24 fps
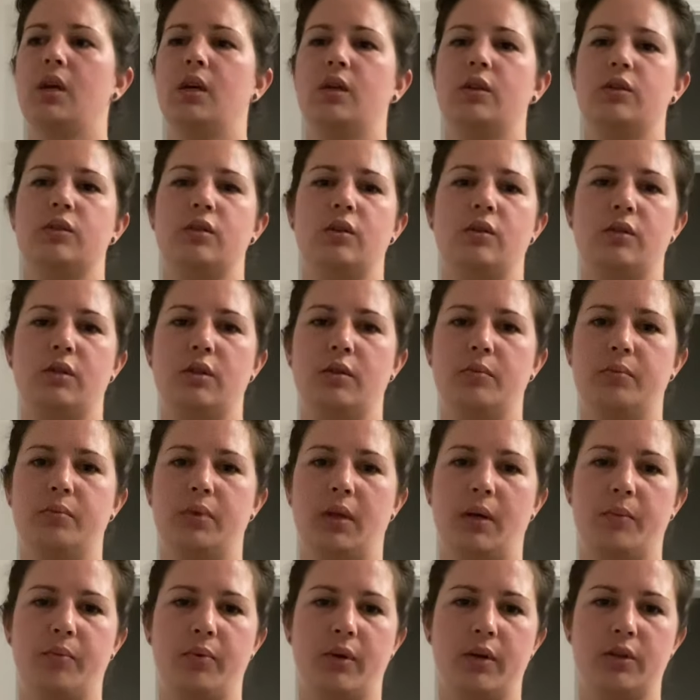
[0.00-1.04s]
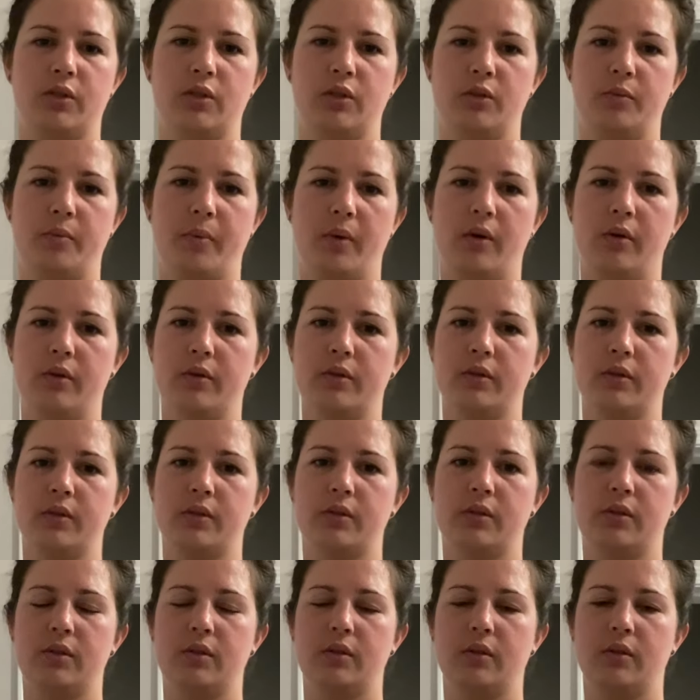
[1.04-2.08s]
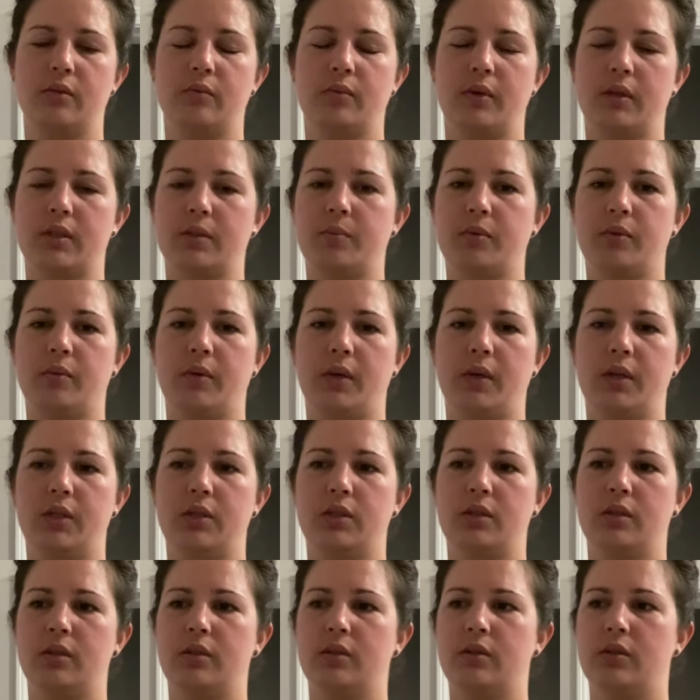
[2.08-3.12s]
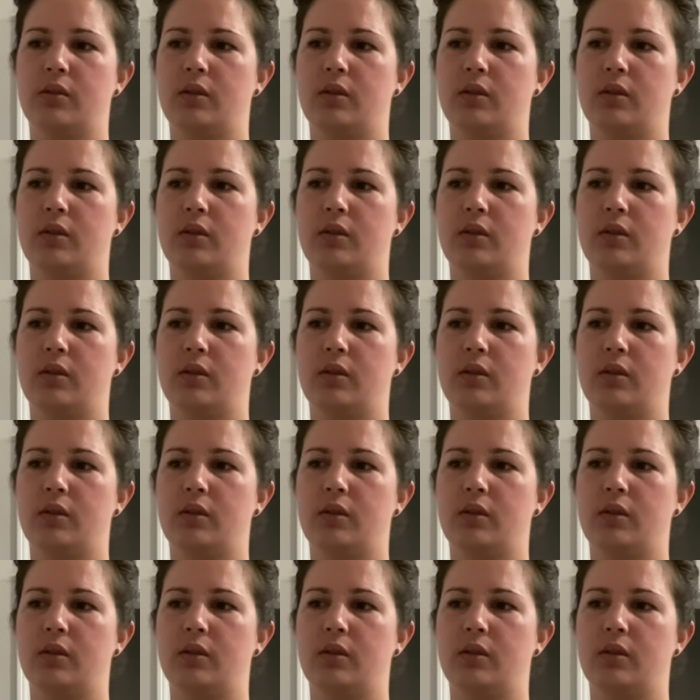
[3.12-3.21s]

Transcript: So your blood pressure, pulse, respirations,